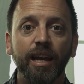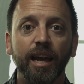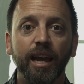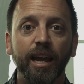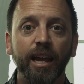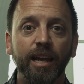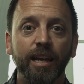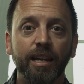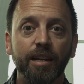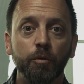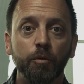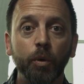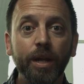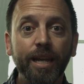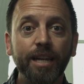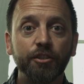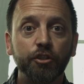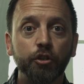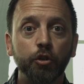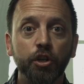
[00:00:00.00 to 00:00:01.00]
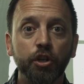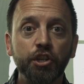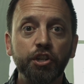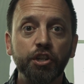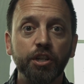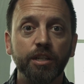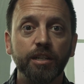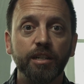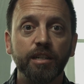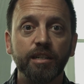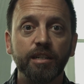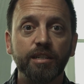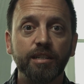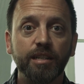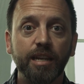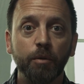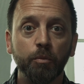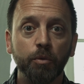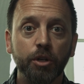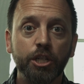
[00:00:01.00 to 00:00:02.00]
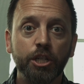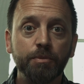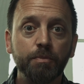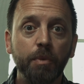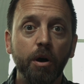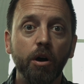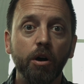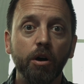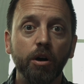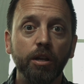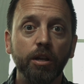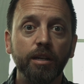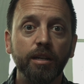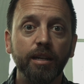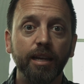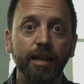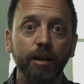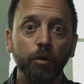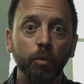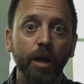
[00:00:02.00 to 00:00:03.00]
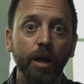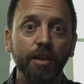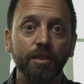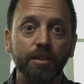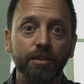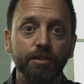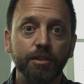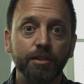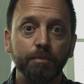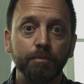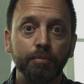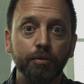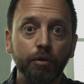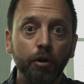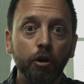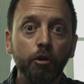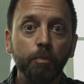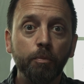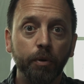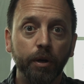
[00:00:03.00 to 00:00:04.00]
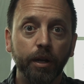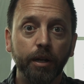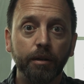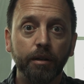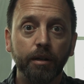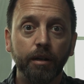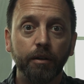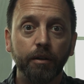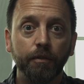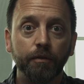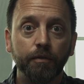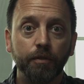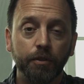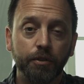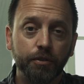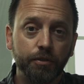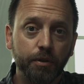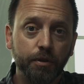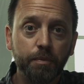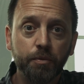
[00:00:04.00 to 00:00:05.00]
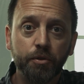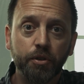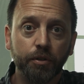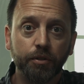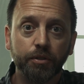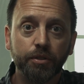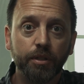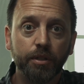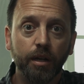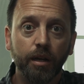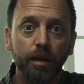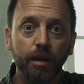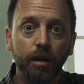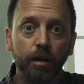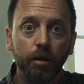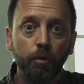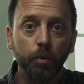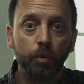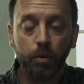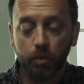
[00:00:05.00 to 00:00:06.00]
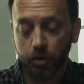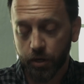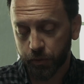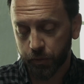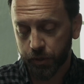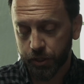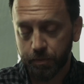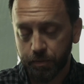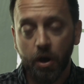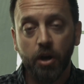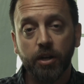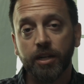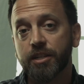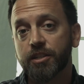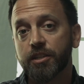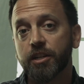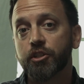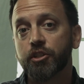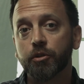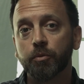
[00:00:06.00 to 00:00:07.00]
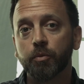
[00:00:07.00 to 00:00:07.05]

And we as Christians can respond in a way that's appropriate for the scriptures. We want to respond in such a